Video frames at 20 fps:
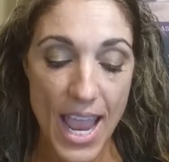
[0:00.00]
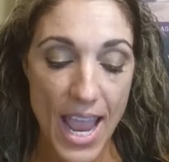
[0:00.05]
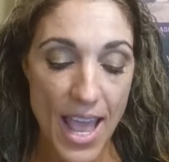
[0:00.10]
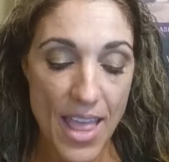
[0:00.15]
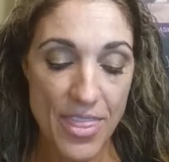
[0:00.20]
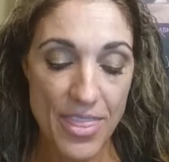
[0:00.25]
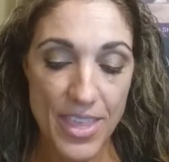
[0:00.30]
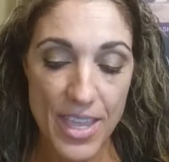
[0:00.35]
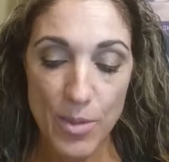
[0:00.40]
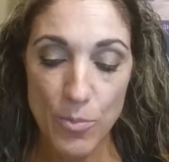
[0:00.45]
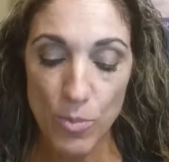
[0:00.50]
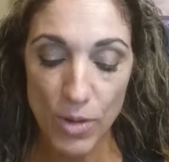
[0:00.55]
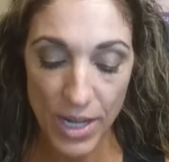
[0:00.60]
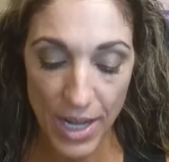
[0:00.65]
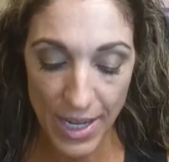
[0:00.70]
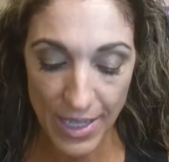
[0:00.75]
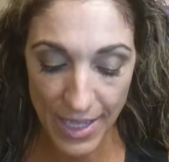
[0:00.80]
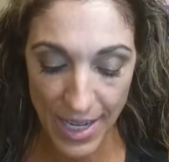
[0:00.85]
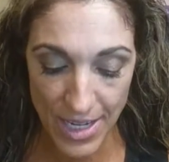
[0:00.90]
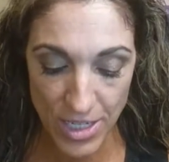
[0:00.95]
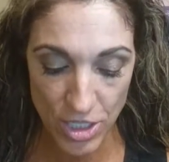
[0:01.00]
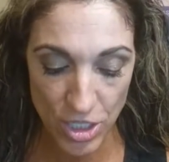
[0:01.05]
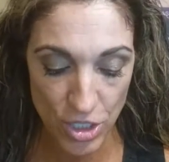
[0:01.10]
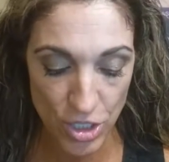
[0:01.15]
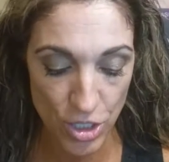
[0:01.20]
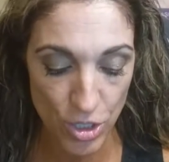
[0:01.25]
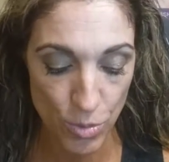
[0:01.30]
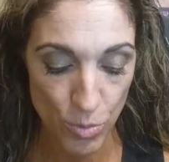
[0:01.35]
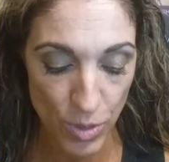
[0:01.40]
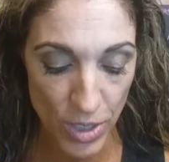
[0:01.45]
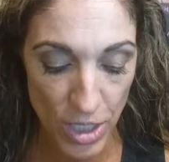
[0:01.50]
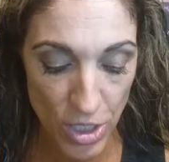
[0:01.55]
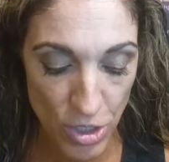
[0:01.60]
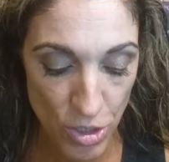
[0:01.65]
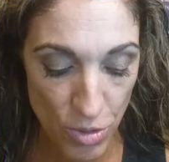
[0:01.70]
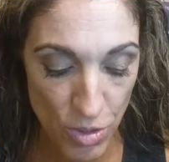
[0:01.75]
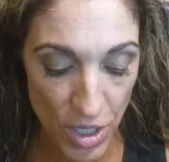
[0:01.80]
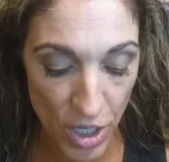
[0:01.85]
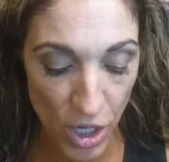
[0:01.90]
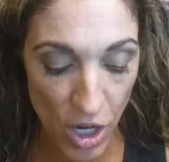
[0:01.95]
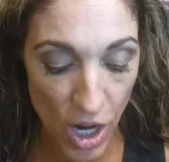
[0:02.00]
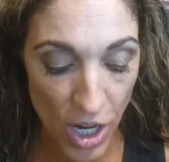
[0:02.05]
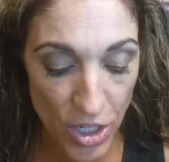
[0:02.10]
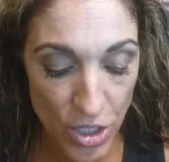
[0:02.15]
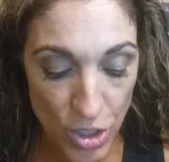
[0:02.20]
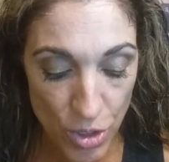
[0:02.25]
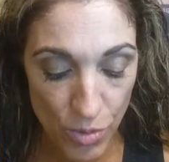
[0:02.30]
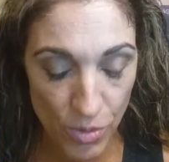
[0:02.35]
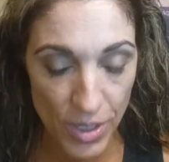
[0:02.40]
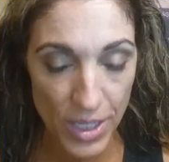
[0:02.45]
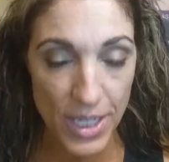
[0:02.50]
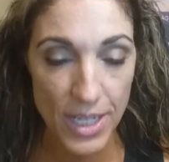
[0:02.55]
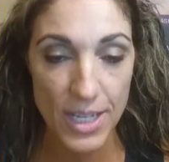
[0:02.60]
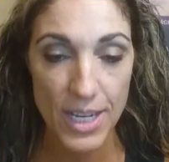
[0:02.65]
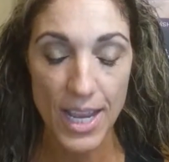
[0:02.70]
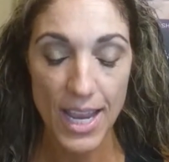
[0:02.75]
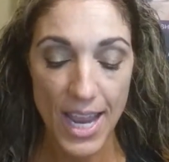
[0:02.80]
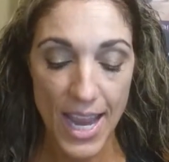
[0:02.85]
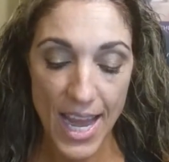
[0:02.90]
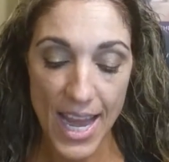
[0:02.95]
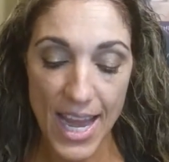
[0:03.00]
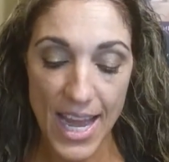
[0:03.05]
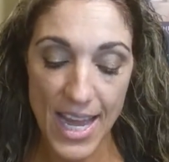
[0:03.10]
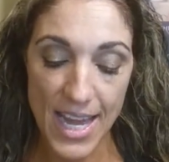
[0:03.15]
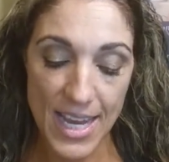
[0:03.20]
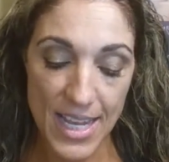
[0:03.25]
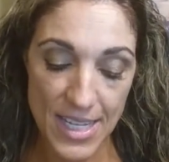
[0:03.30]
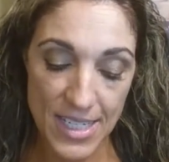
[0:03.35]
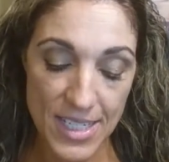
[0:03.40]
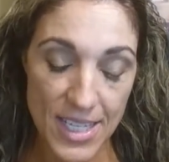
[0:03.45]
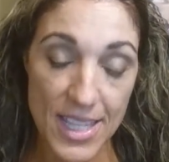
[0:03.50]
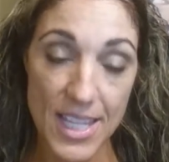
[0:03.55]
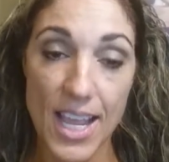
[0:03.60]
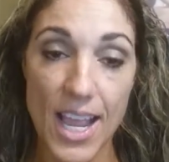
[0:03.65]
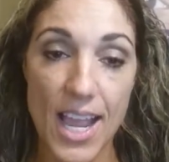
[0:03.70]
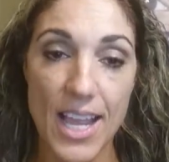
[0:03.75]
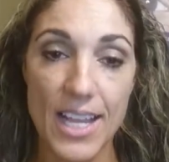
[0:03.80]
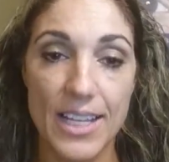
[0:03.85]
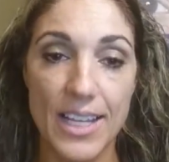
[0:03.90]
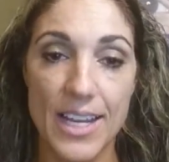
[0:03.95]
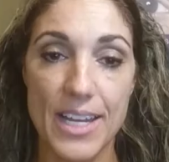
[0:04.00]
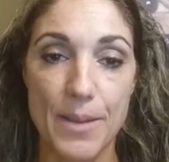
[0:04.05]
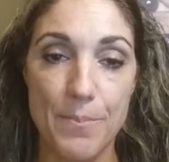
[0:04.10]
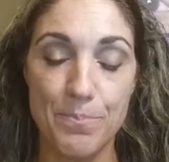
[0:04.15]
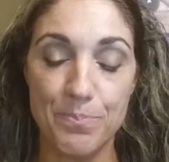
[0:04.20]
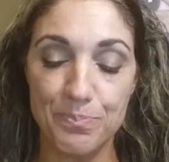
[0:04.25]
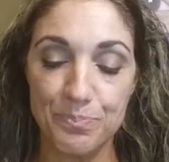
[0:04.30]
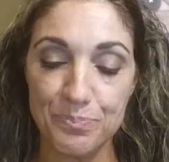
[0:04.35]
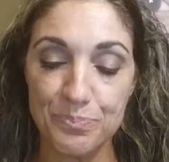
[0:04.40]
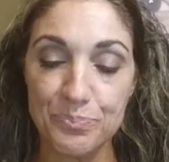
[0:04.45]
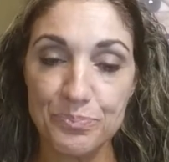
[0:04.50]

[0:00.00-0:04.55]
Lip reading: and then what I like to do, we're going to do the contouring and the highlighting.